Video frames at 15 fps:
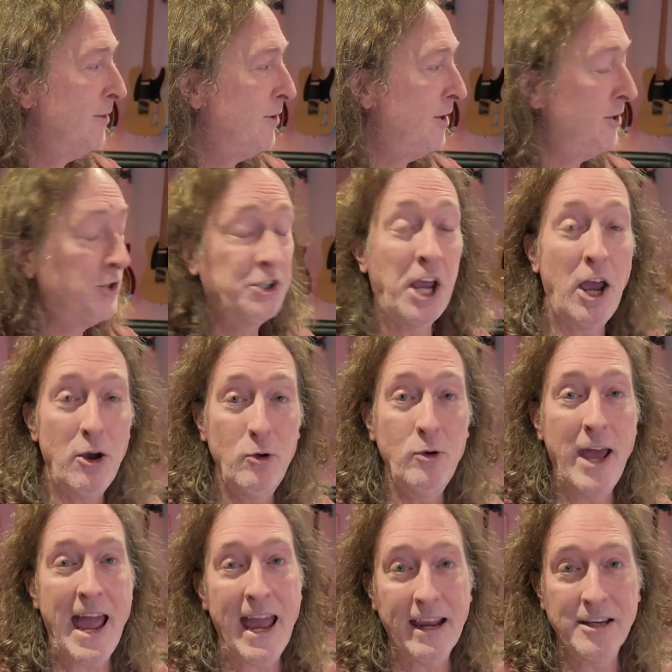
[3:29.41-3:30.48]
the
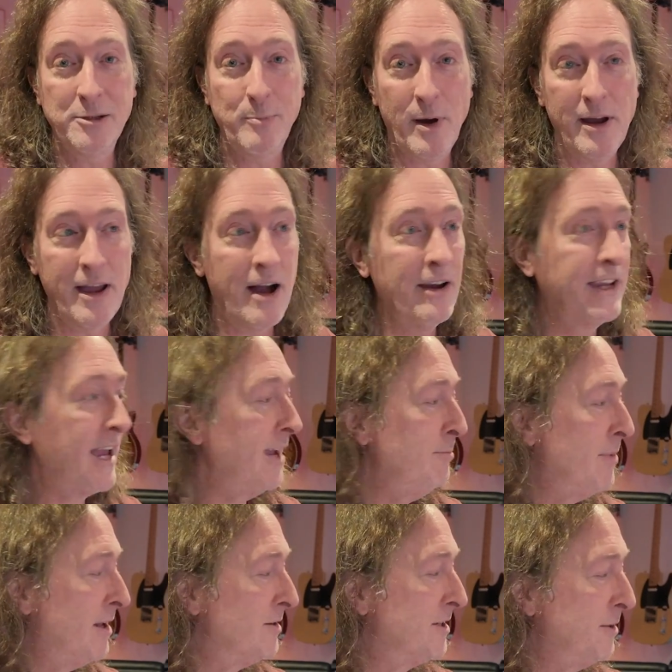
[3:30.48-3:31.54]
Tone X by IK
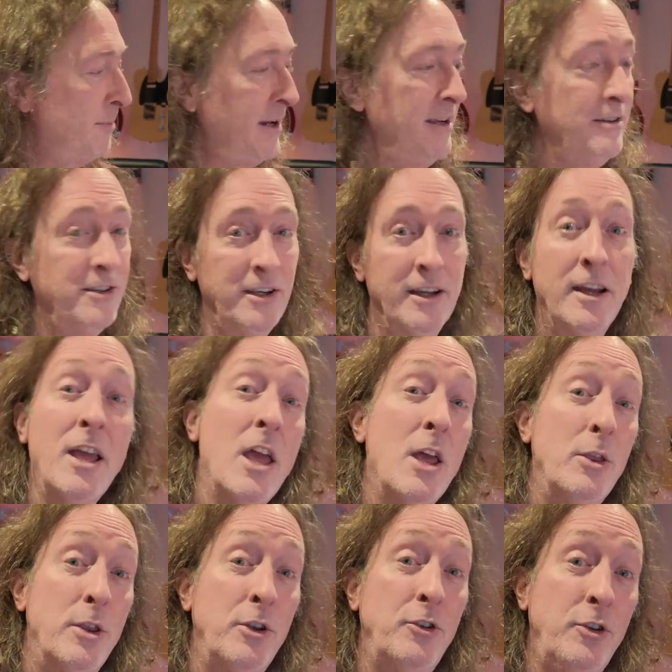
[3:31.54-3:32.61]
Multimedia,
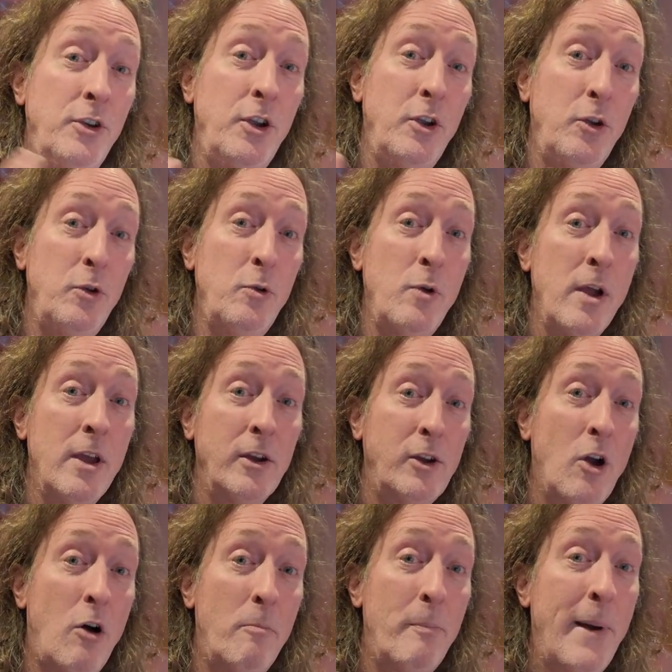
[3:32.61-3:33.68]
the new
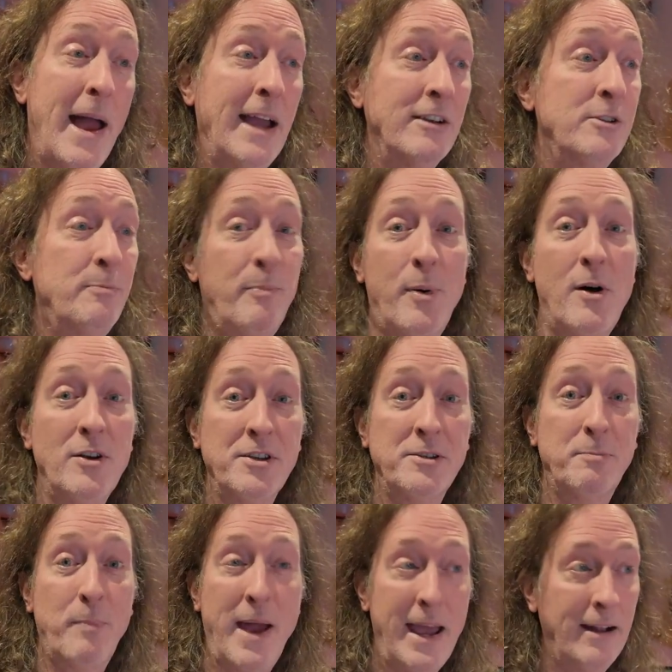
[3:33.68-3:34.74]
compact
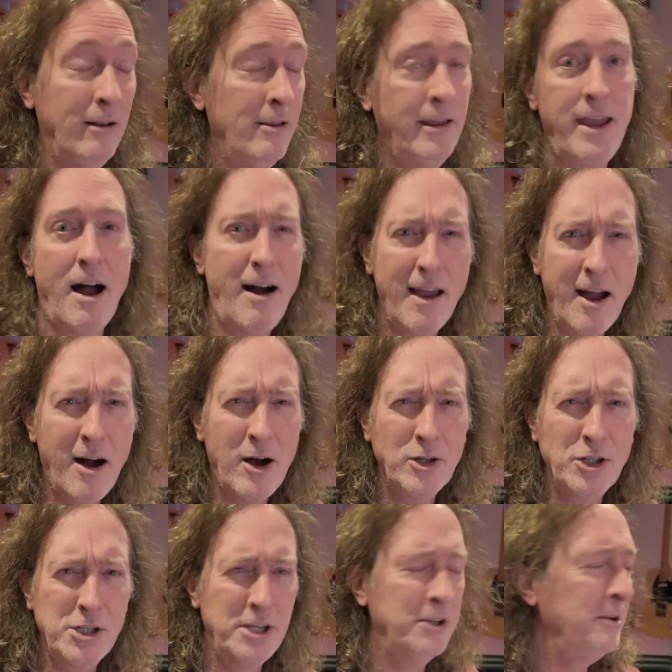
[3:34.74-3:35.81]
Boss pedal, the
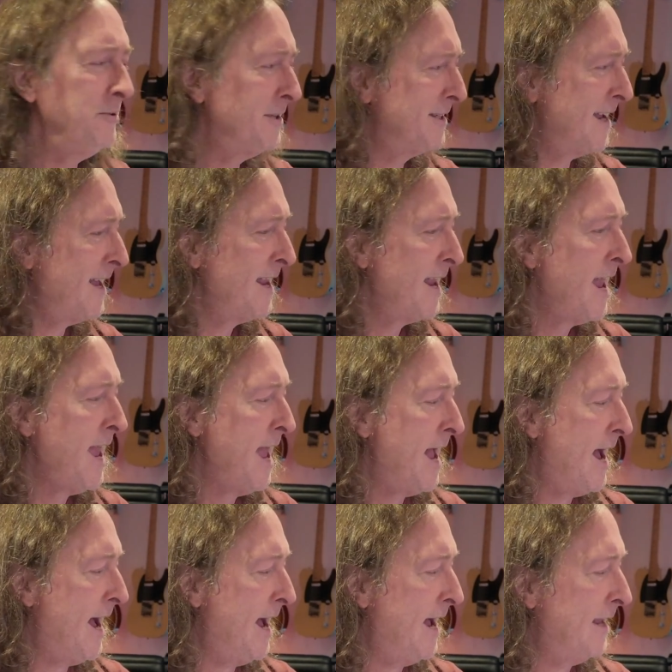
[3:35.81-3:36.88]
IR2 is it,
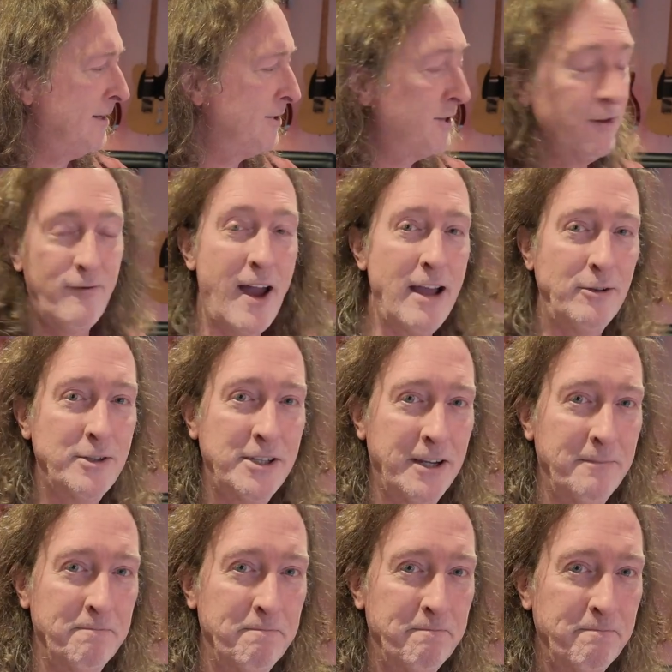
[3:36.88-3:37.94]
and the
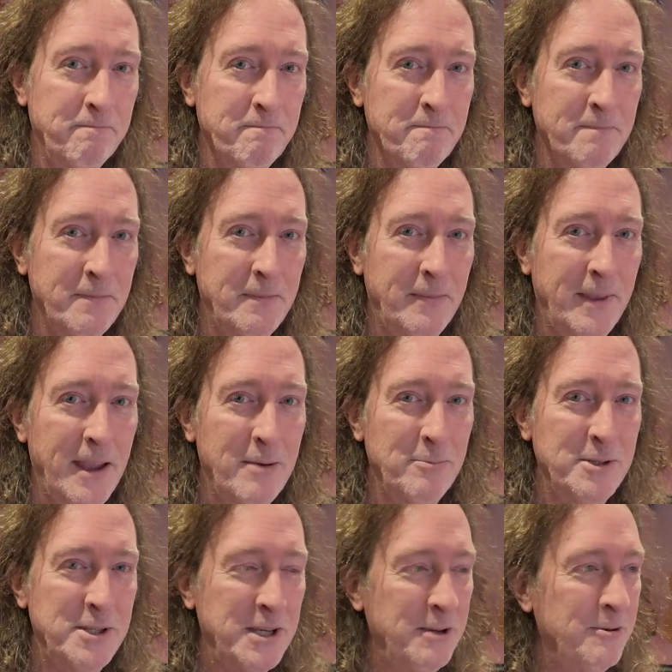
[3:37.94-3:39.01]
Velton, and
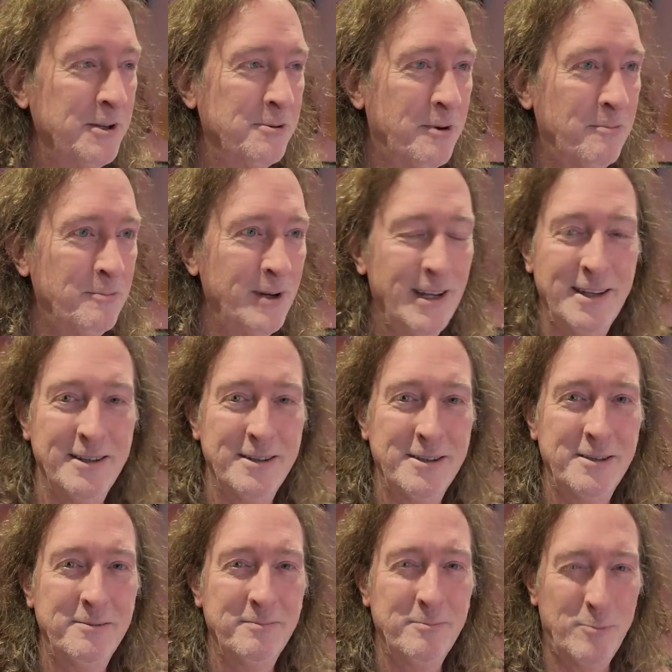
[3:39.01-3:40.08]
we'll see which one
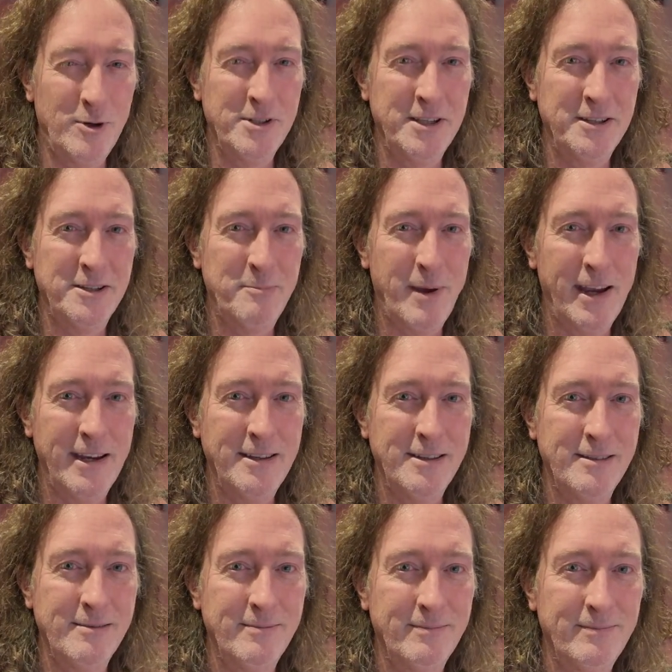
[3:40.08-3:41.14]
wins. Watch this space.